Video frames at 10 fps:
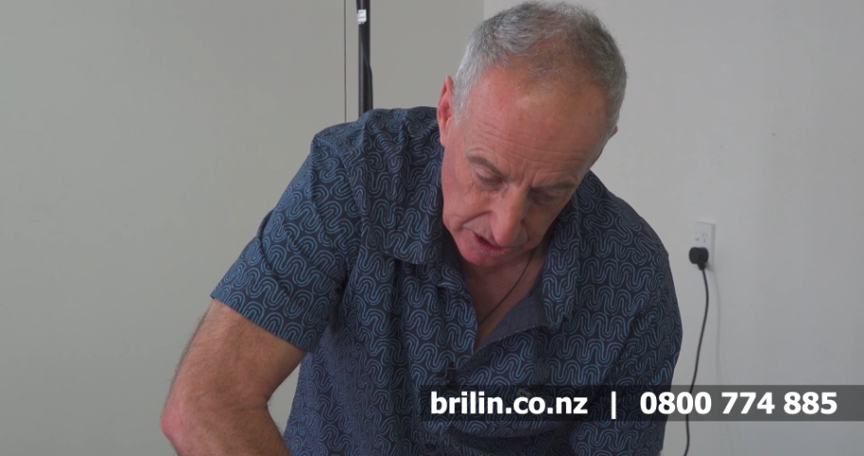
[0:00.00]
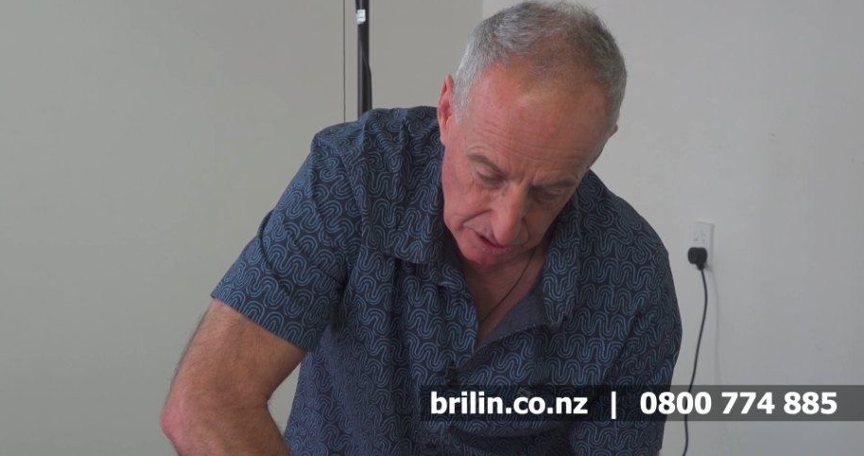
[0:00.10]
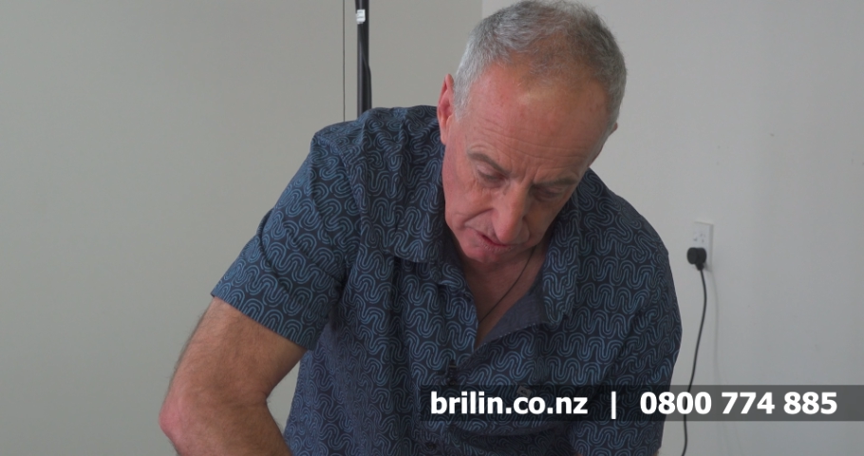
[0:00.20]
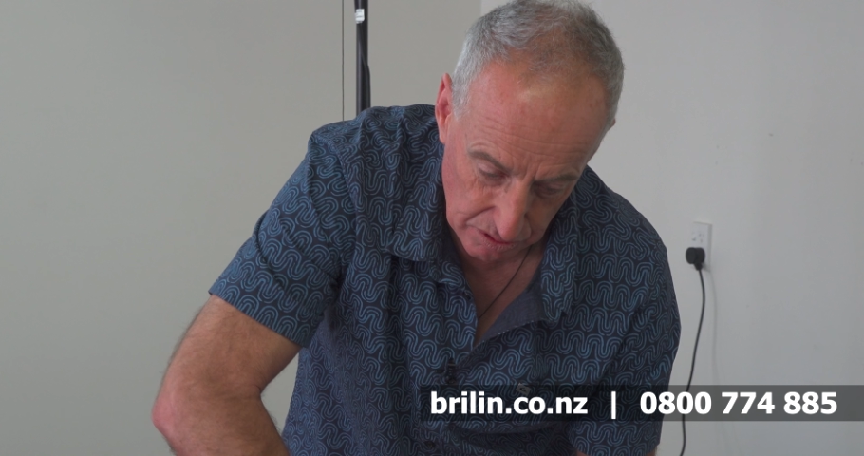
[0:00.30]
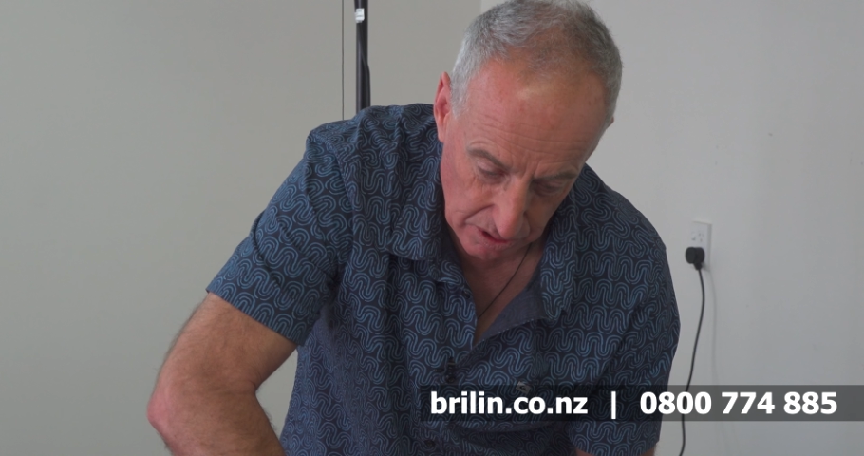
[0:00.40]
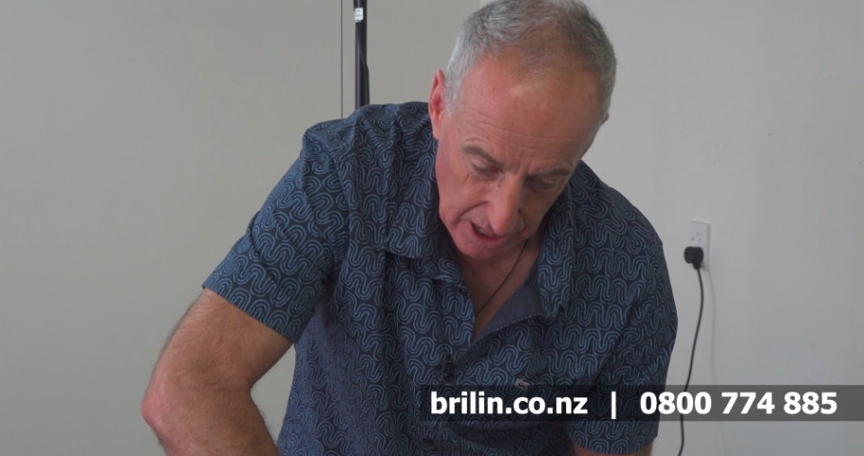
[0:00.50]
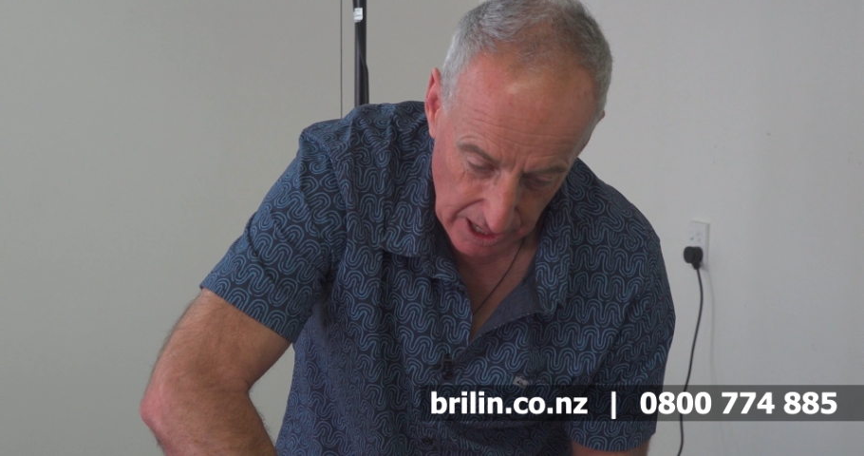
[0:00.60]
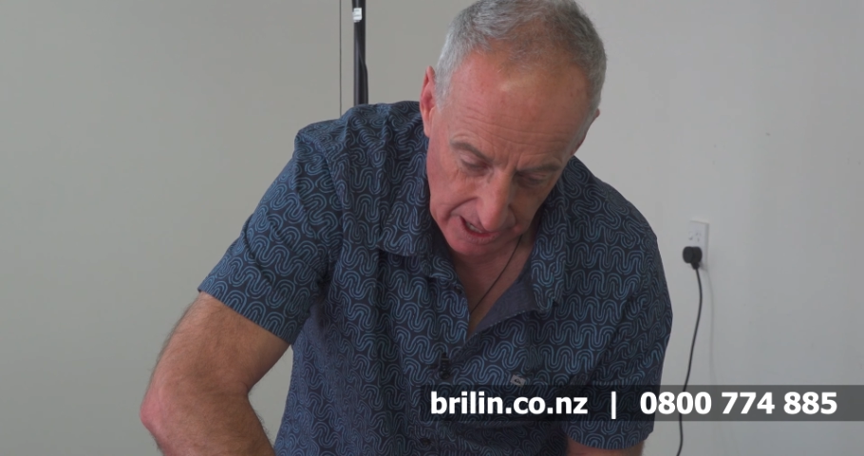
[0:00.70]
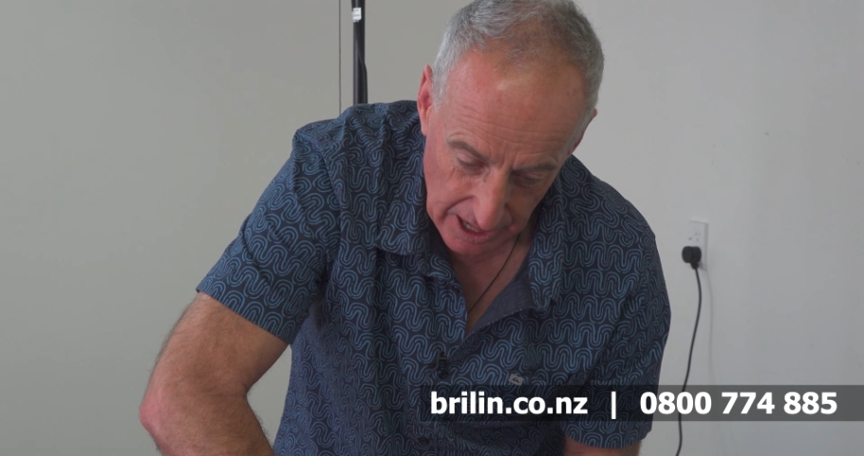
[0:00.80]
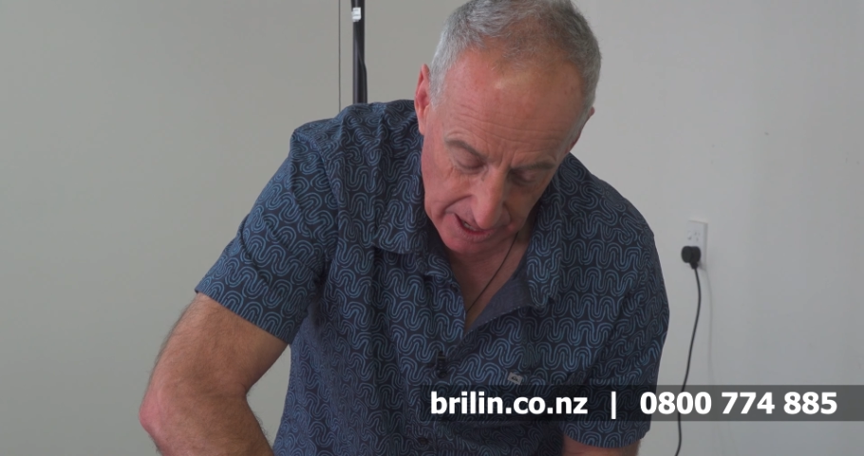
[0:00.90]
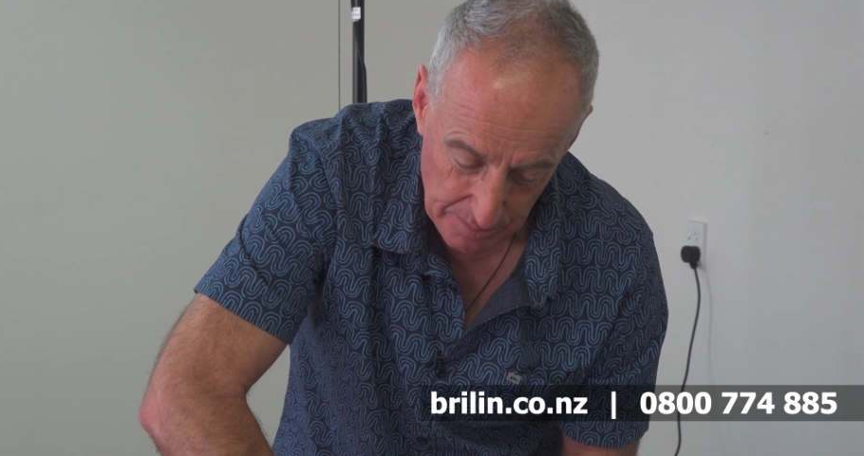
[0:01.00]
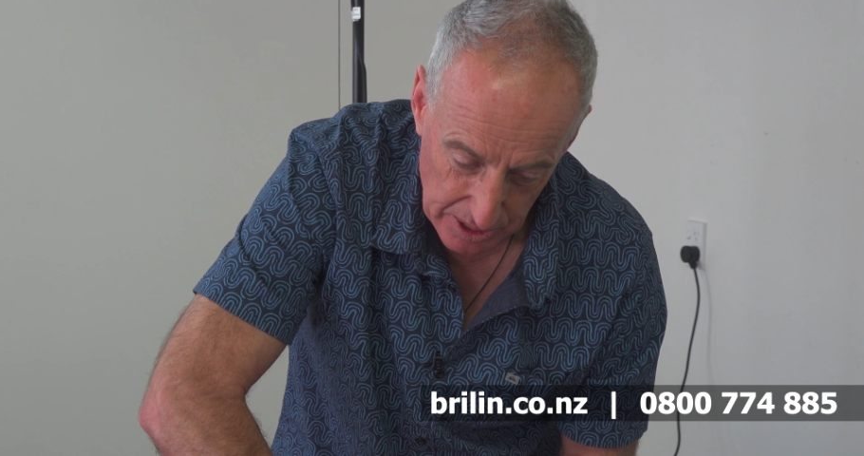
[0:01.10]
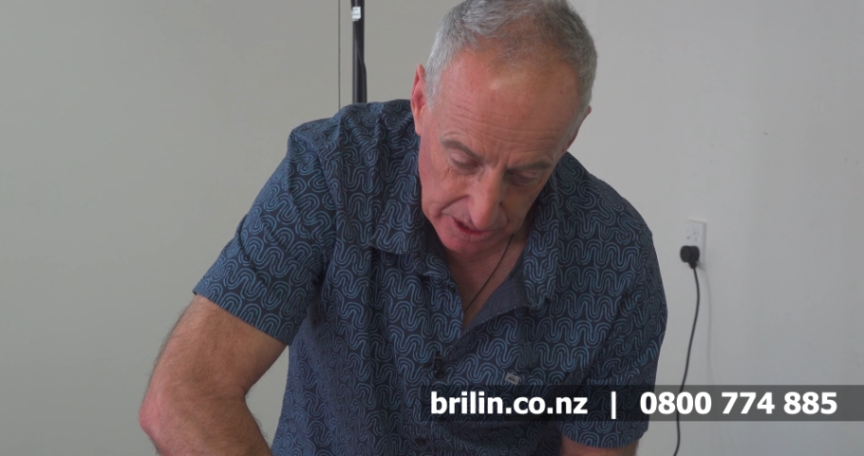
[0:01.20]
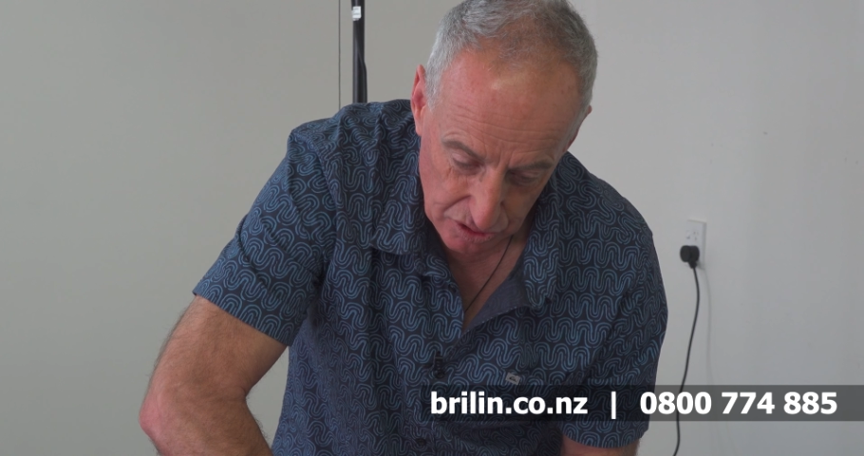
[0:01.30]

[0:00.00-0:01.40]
the fear of falling.